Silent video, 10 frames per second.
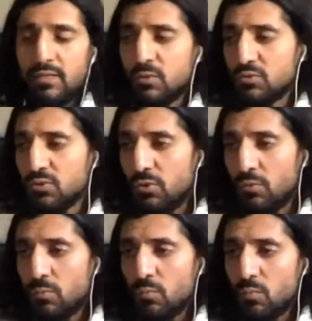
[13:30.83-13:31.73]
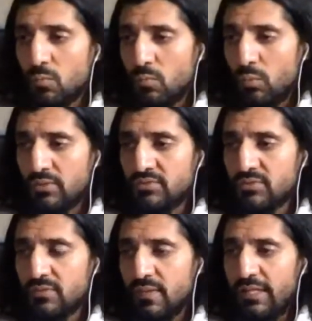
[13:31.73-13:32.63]
So once
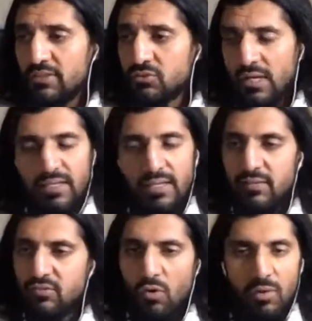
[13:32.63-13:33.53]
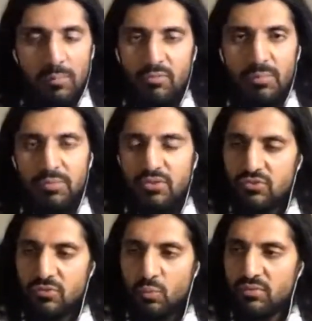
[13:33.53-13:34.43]
again, it's all about
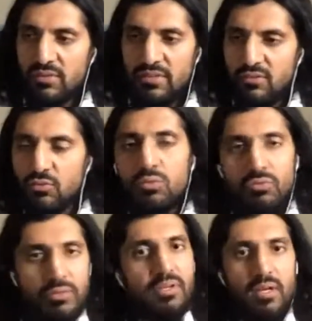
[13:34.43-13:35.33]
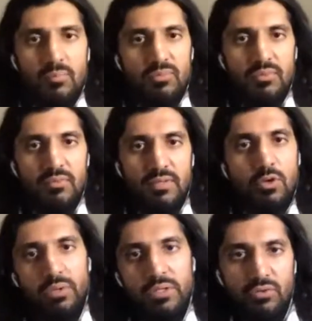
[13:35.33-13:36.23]
repetition. Once they did it 2-3 times, that
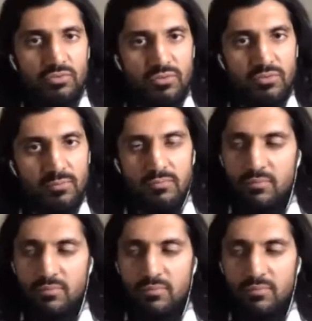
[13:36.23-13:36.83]
whole ecosystem,